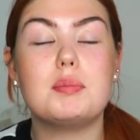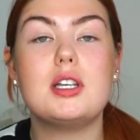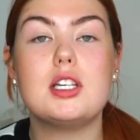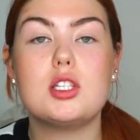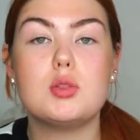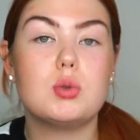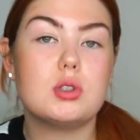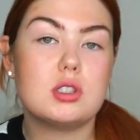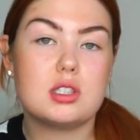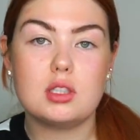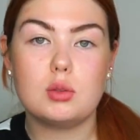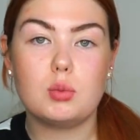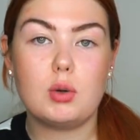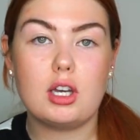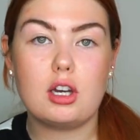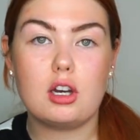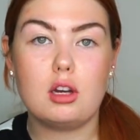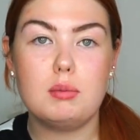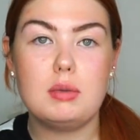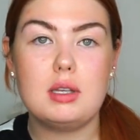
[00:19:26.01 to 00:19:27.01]
This would still
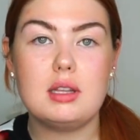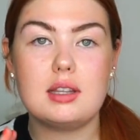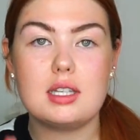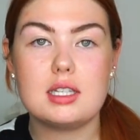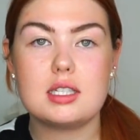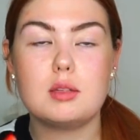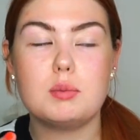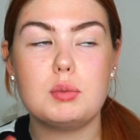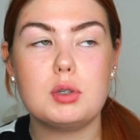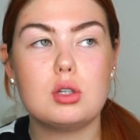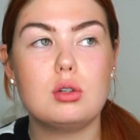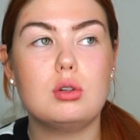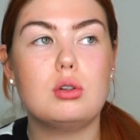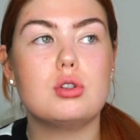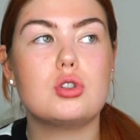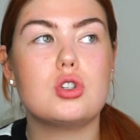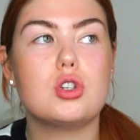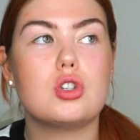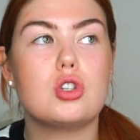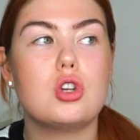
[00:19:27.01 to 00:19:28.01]
work on me. This will be
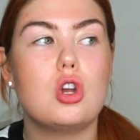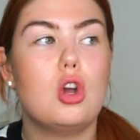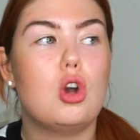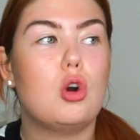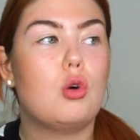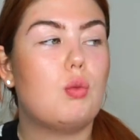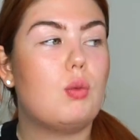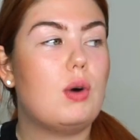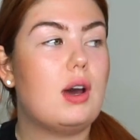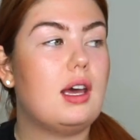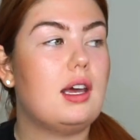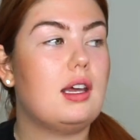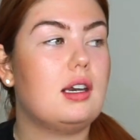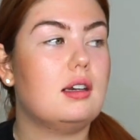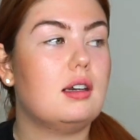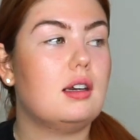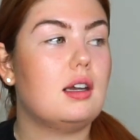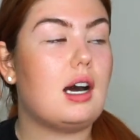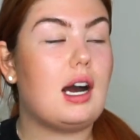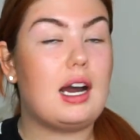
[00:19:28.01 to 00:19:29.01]
gorgeous
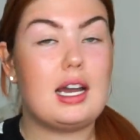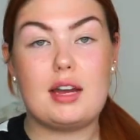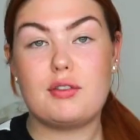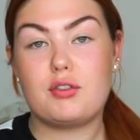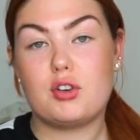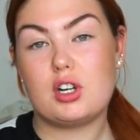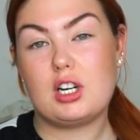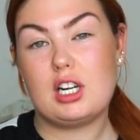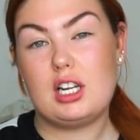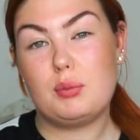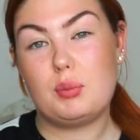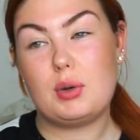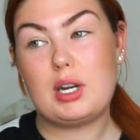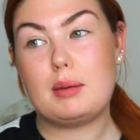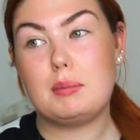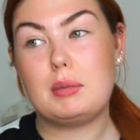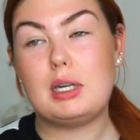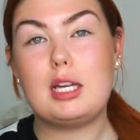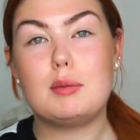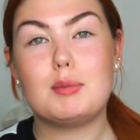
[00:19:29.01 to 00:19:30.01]
when when
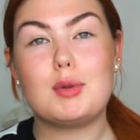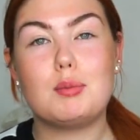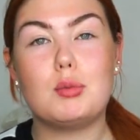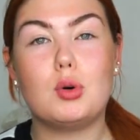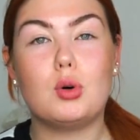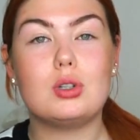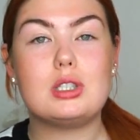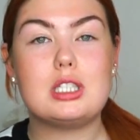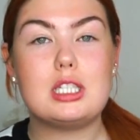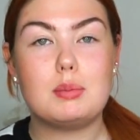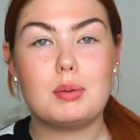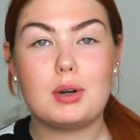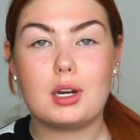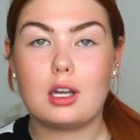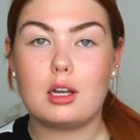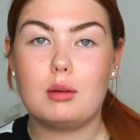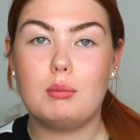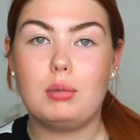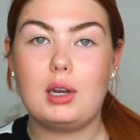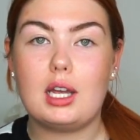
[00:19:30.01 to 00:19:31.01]
I'm a little bit more deeper in
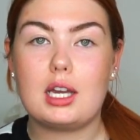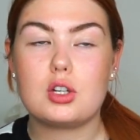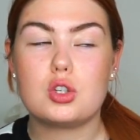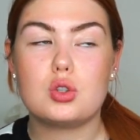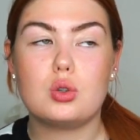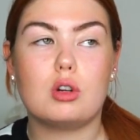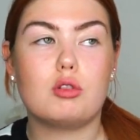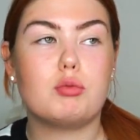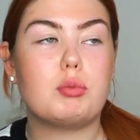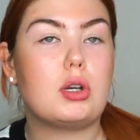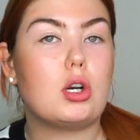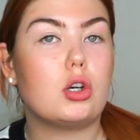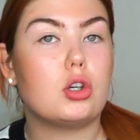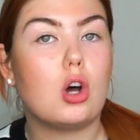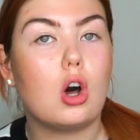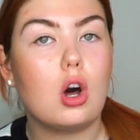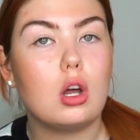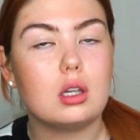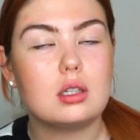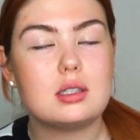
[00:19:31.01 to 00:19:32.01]
complexion. I've been on
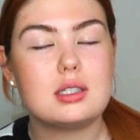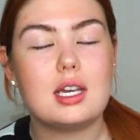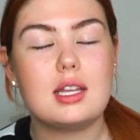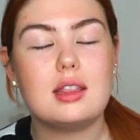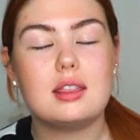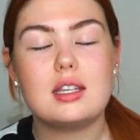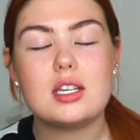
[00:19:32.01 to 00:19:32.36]
holiday.